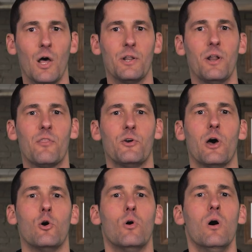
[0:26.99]
On another
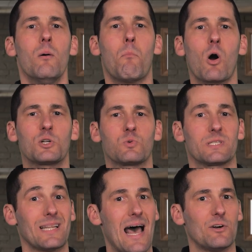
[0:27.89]
note, March was
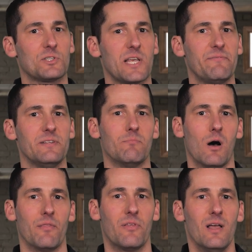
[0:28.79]
Ladder Safety
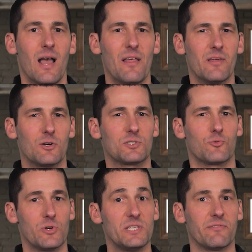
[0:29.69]
Month, and there is a
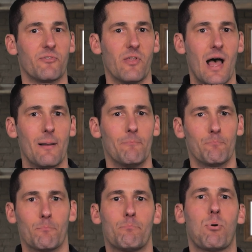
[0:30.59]
reason for that.
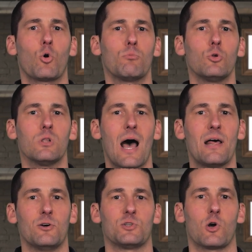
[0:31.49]
Portable
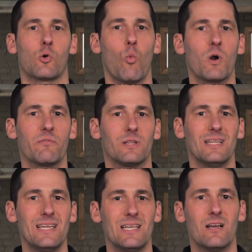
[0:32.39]
ladders are one of the
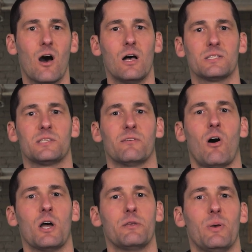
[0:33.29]
leading causes of
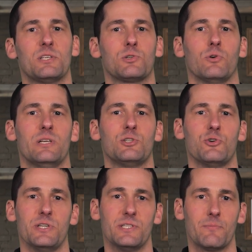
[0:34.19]
occupational
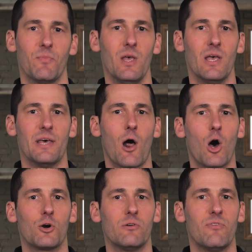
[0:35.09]
injuries. In
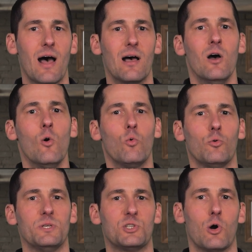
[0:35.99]
honor of that,
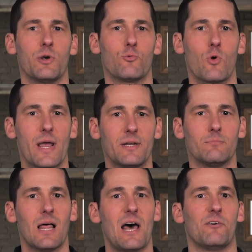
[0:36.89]
we'll be showing
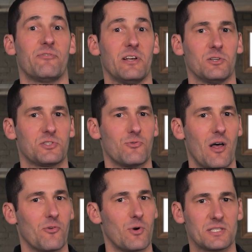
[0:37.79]
random ladder fails
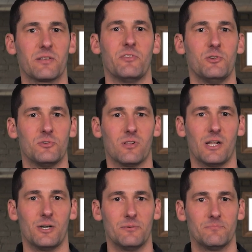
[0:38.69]
throughout the rest of the
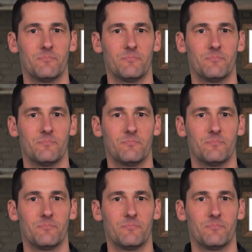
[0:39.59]
newsletter.